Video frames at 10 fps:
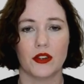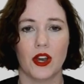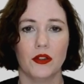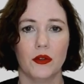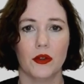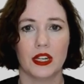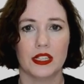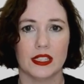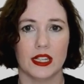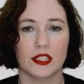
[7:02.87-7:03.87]
or other
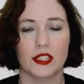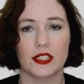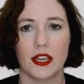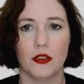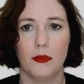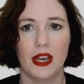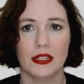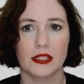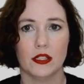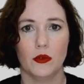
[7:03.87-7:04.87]
organizations that you
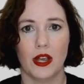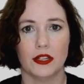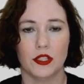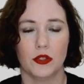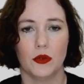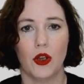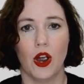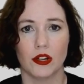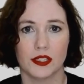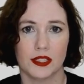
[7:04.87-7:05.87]
pass CUI to
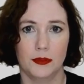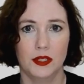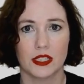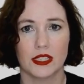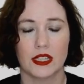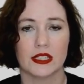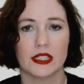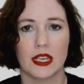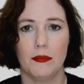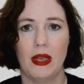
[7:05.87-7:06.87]
are subject to the
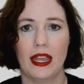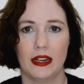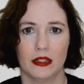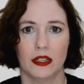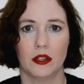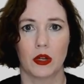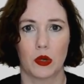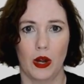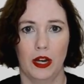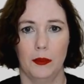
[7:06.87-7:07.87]
same handling
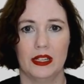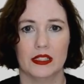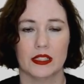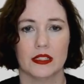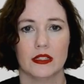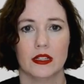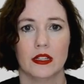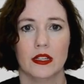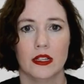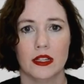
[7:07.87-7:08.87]
requirements.
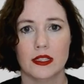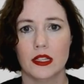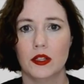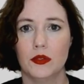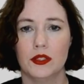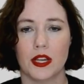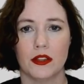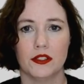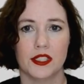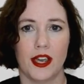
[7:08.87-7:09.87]
This includes
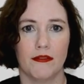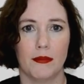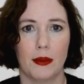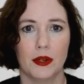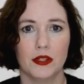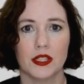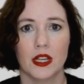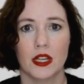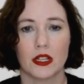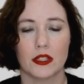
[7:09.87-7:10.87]
other staff members,
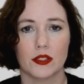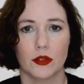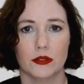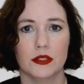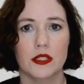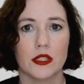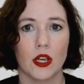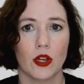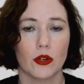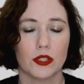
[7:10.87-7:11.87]
consultants,
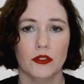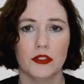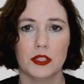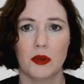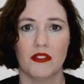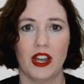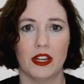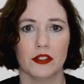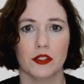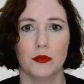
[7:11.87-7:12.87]
or service
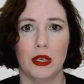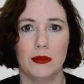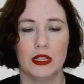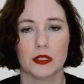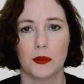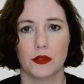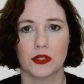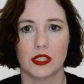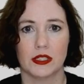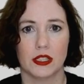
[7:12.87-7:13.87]
providers who may be
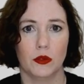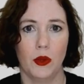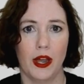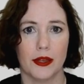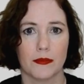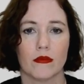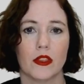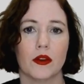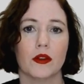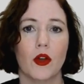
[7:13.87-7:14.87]
exposed to CUI.
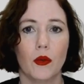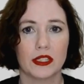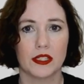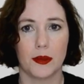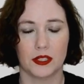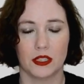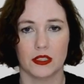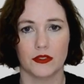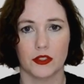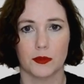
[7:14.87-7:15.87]
There are no
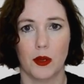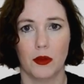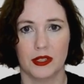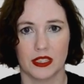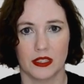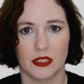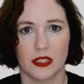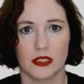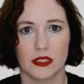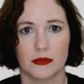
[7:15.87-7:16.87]
exceptions for small businesses.